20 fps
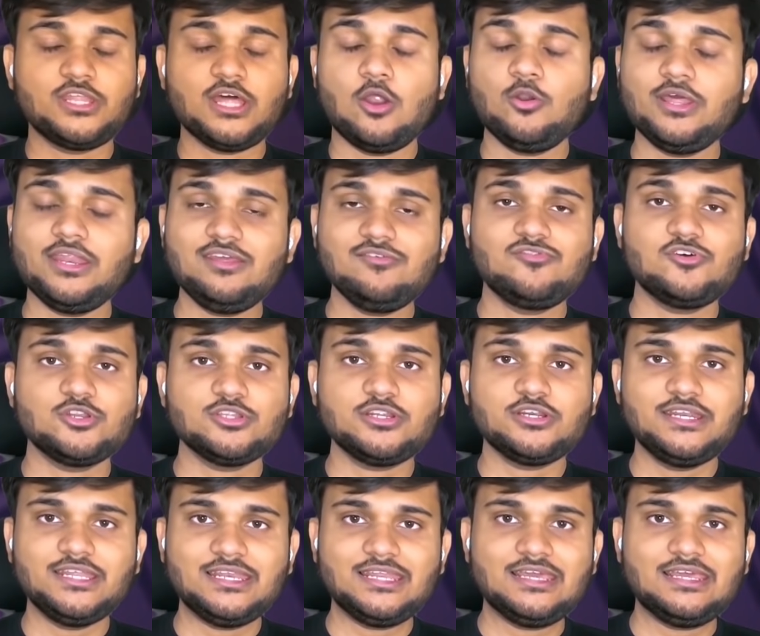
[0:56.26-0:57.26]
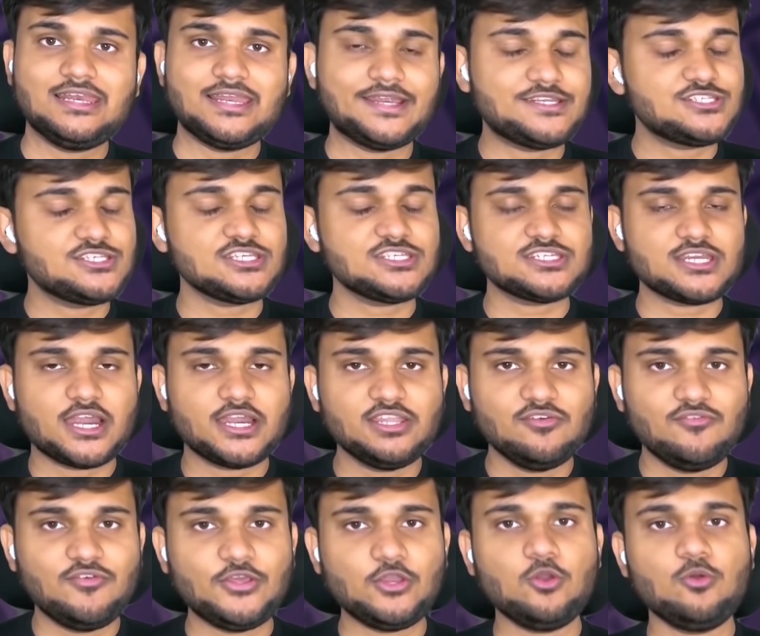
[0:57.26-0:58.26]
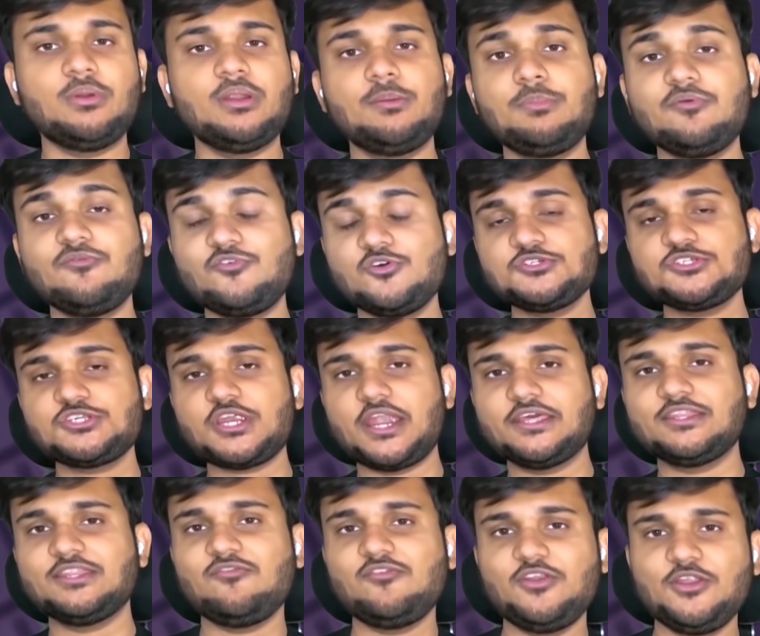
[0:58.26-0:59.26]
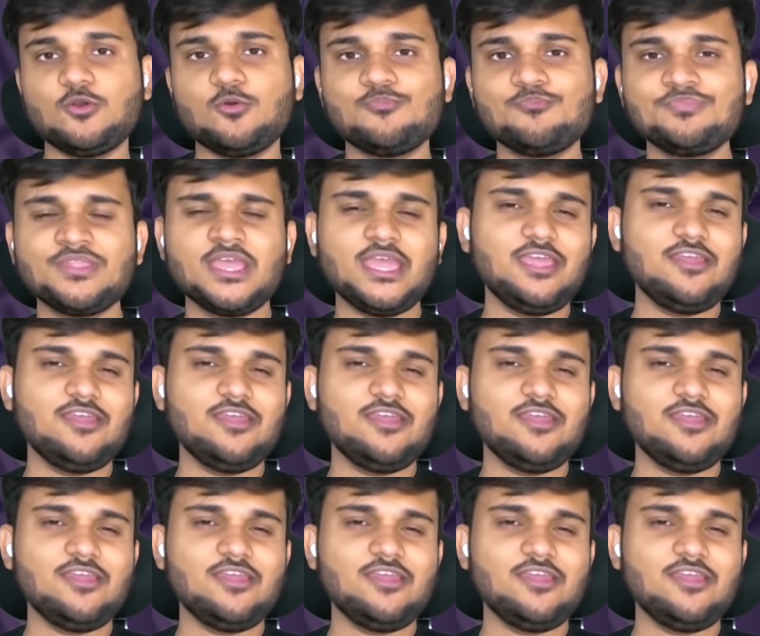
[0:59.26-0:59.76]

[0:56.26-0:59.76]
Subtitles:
without any further delay, let's just start the video. But before starting the video,